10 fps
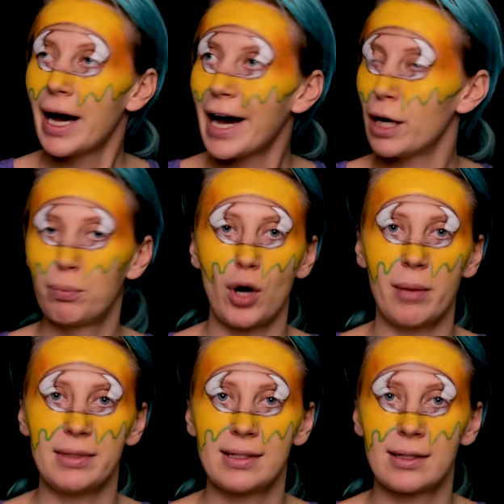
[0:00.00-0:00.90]
I
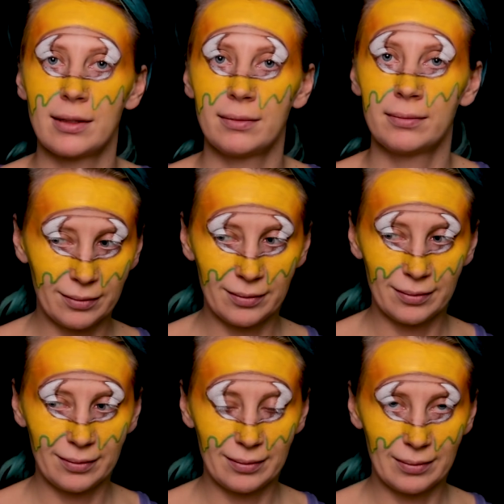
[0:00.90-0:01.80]
promise.
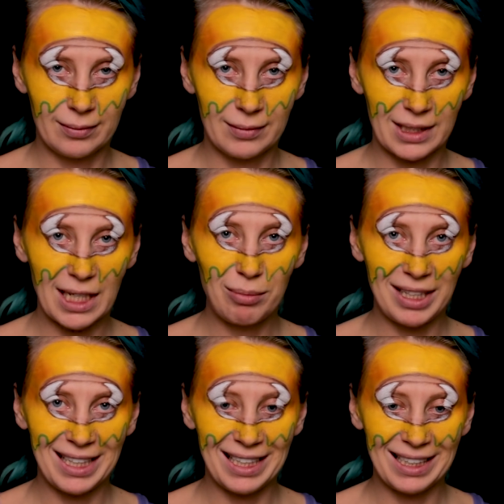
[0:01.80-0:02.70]
I'm
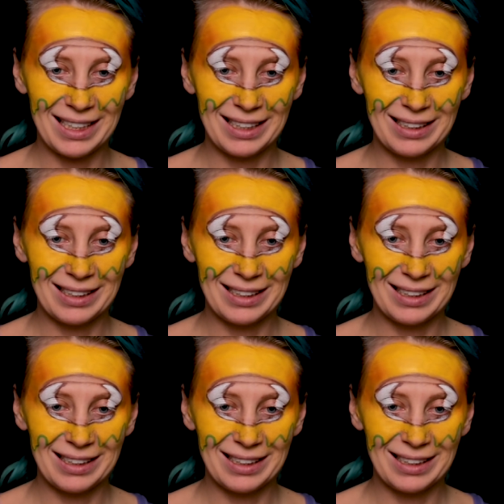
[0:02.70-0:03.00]
kidding.